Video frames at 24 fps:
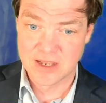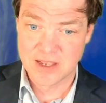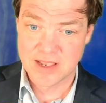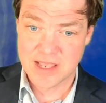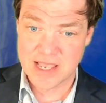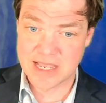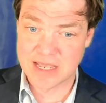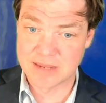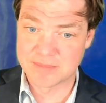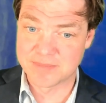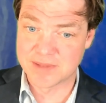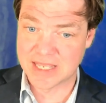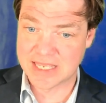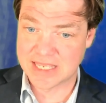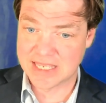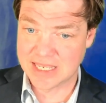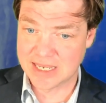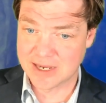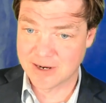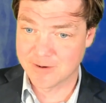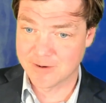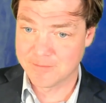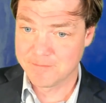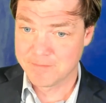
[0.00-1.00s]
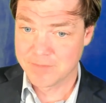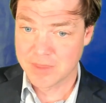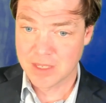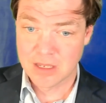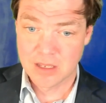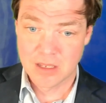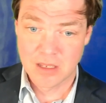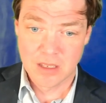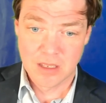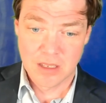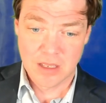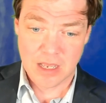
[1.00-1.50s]
It can play here.
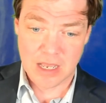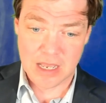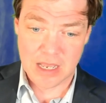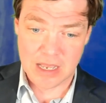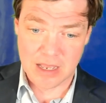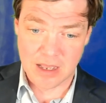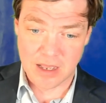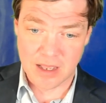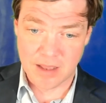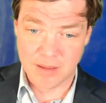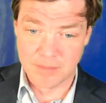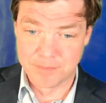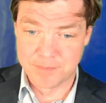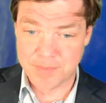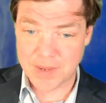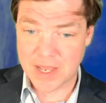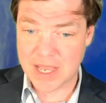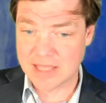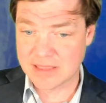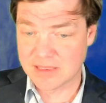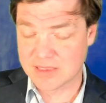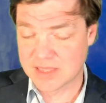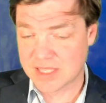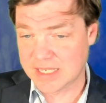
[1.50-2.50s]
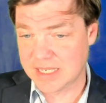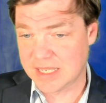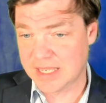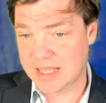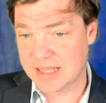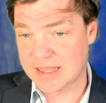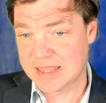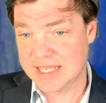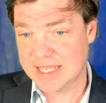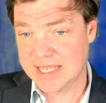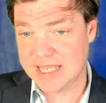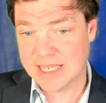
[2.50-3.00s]
But
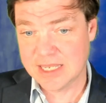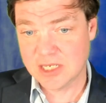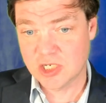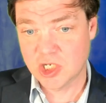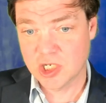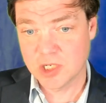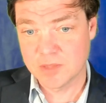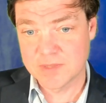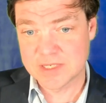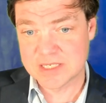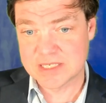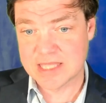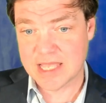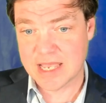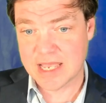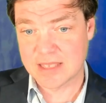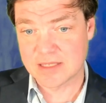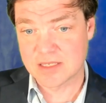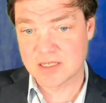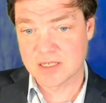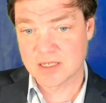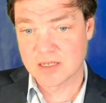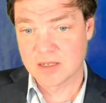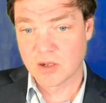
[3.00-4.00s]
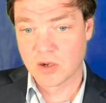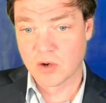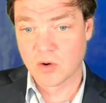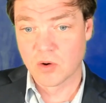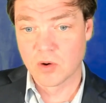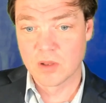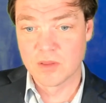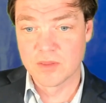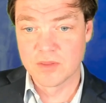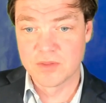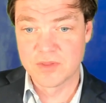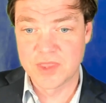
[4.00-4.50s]
the issue is that
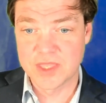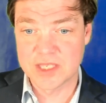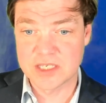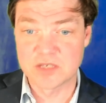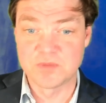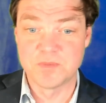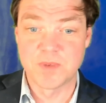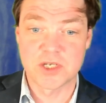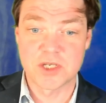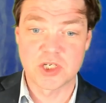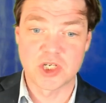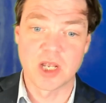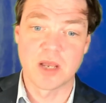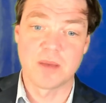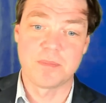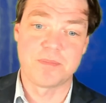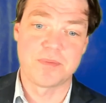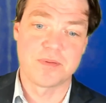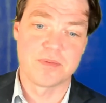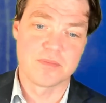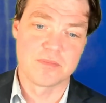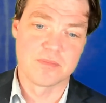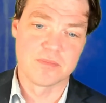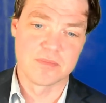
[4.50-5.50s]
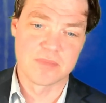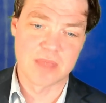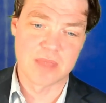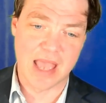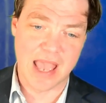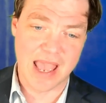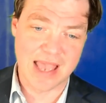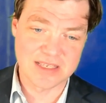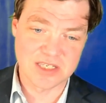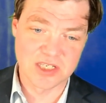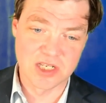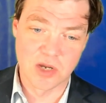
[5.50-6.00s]
this bishop
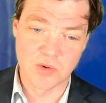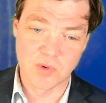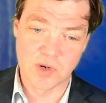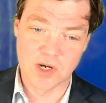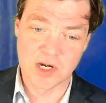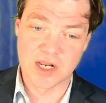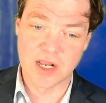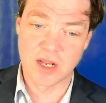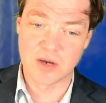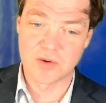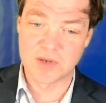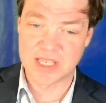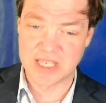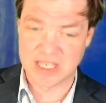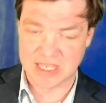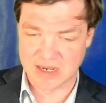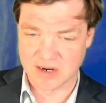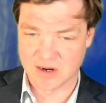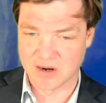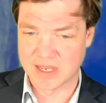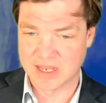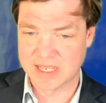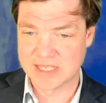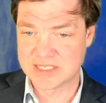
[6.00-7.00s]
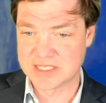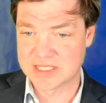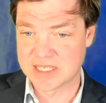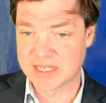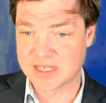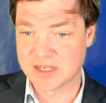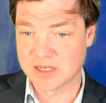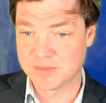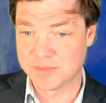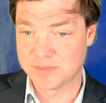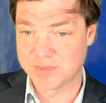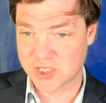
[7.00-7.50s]
has nowhere to go here. It's the
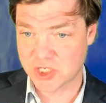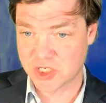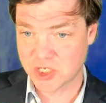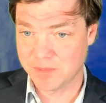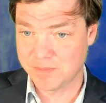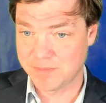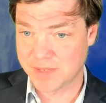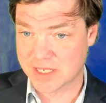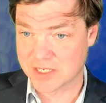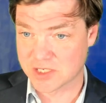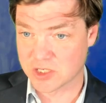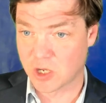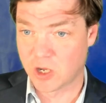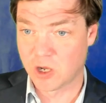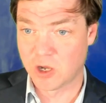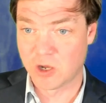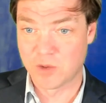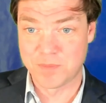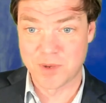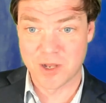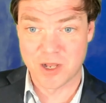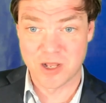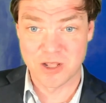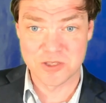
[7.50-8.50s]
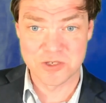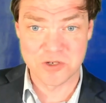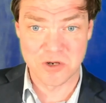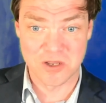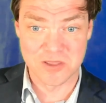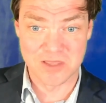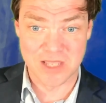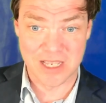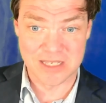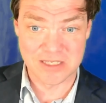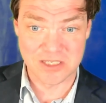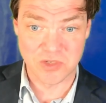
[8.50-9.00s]
good bishop because all pawns are
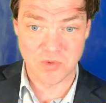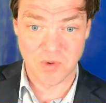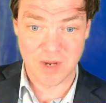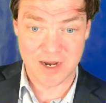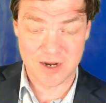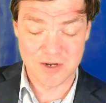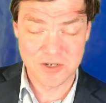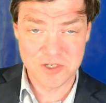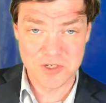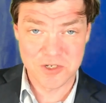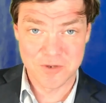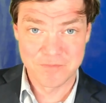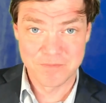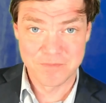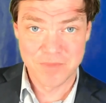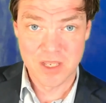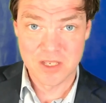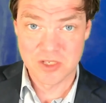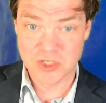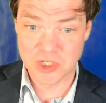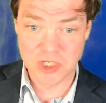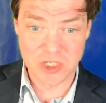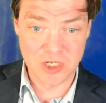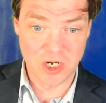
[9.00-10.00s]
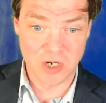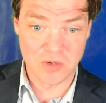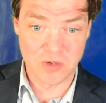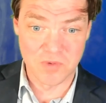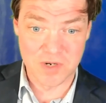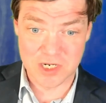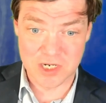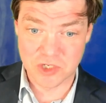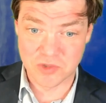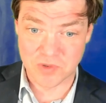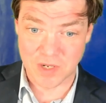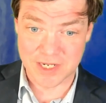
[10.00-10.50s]
on light squares. So you don't
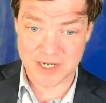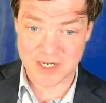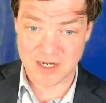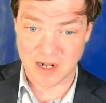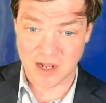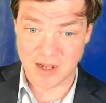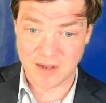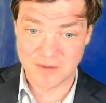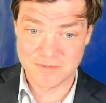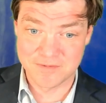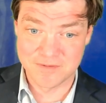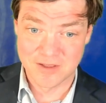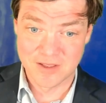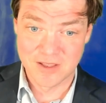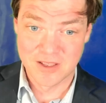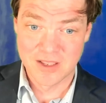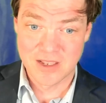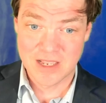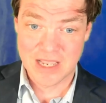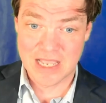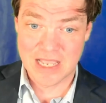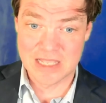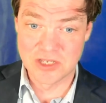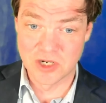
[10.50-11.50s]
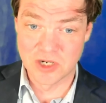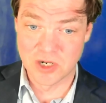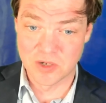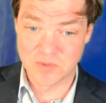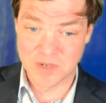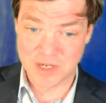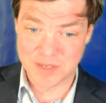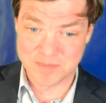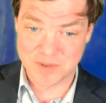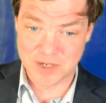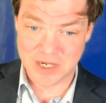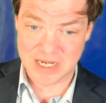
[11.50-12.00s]
want to trade it off. And you don't
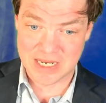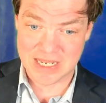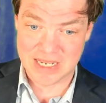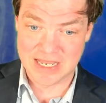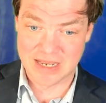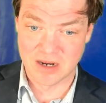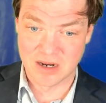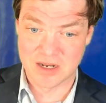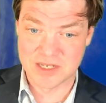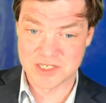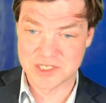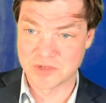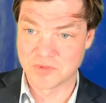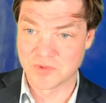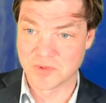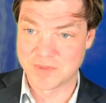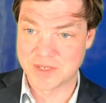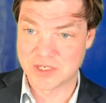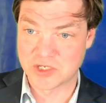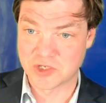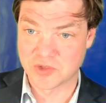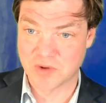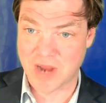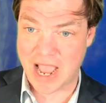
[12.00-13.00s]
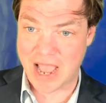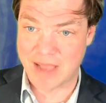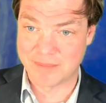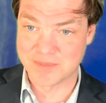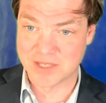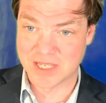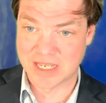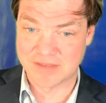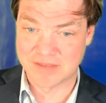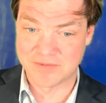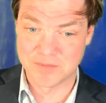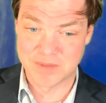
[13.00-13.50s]
want to put it here because it will be
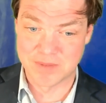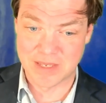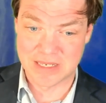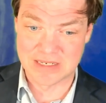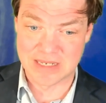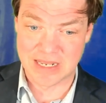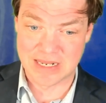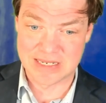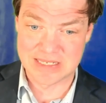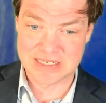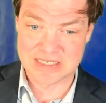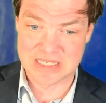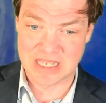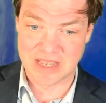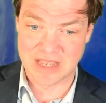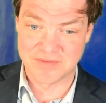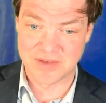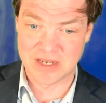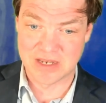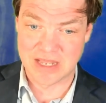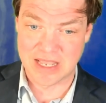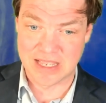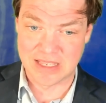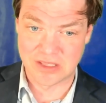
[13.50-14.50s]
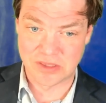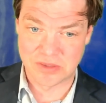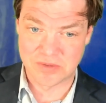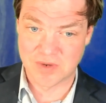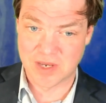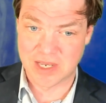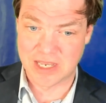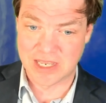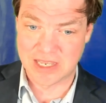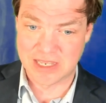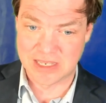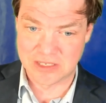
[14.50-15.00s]
trapped. Like, if you played knight e7,
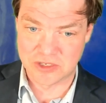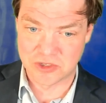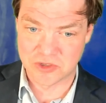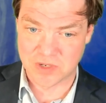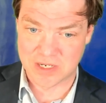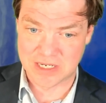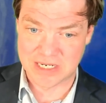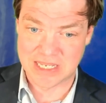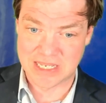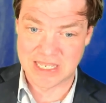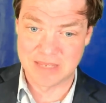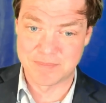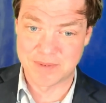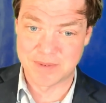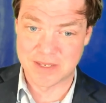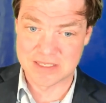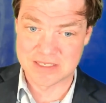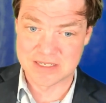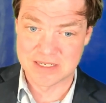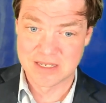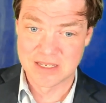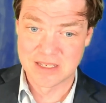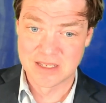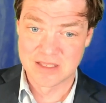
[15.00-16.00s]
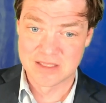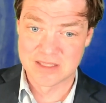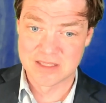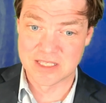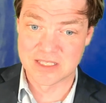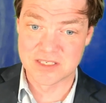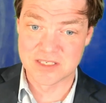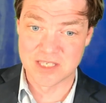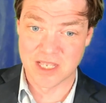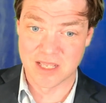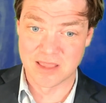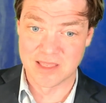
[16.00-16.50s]
a3, and you try to keep it,
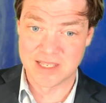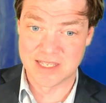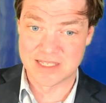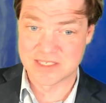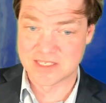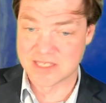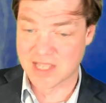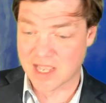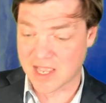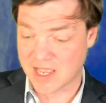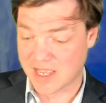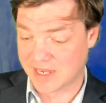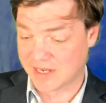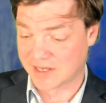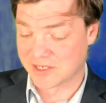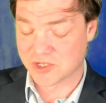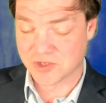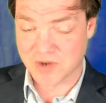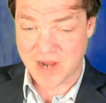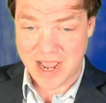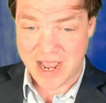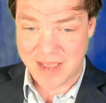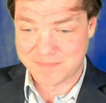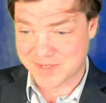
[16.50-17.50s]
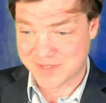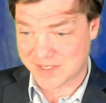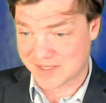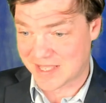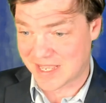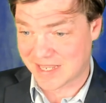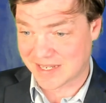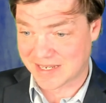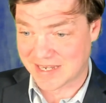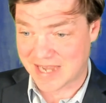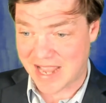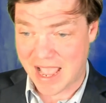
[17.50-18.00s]
then suddenly it's dying and trapped. And
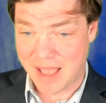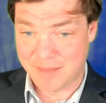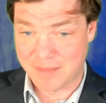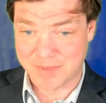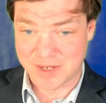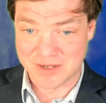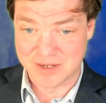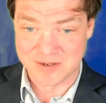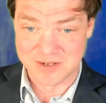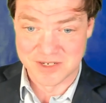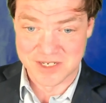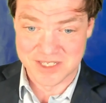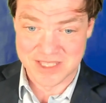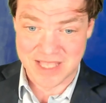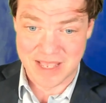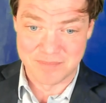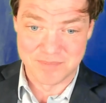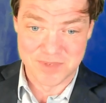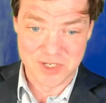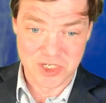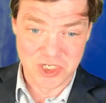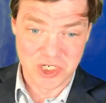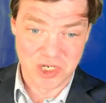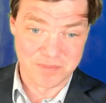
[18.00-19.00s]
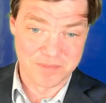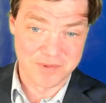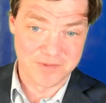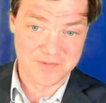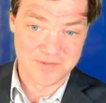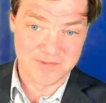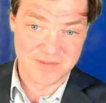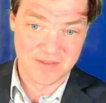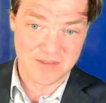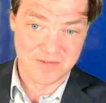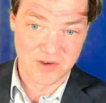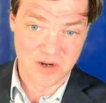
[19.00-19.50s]
that can happen to that bishop
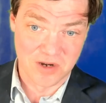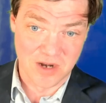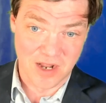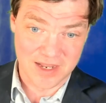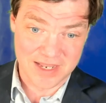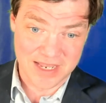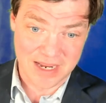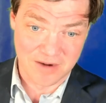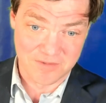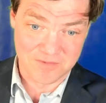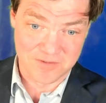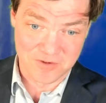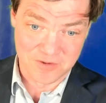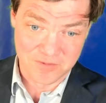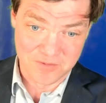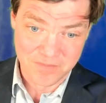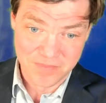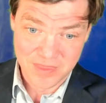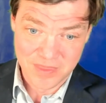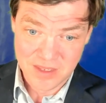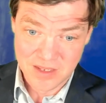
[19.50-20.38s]
if you're not careful.